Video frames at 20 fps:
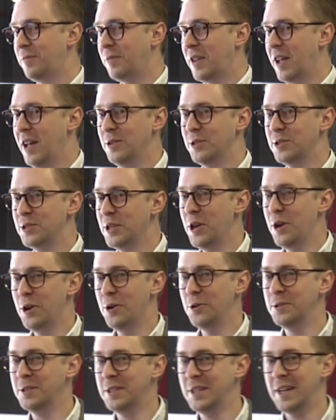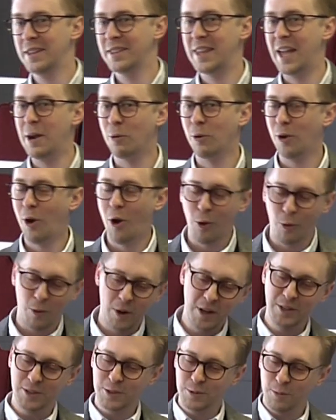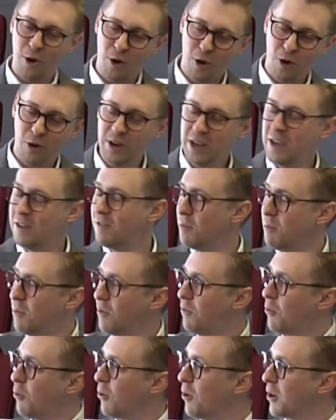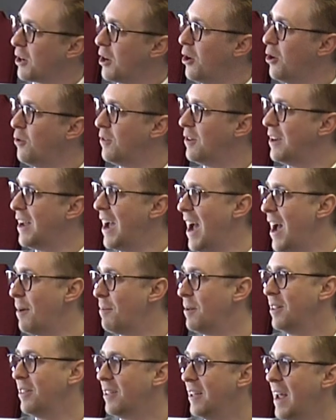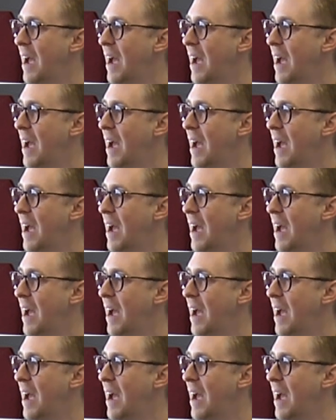And so they were already small even before COVID happened, and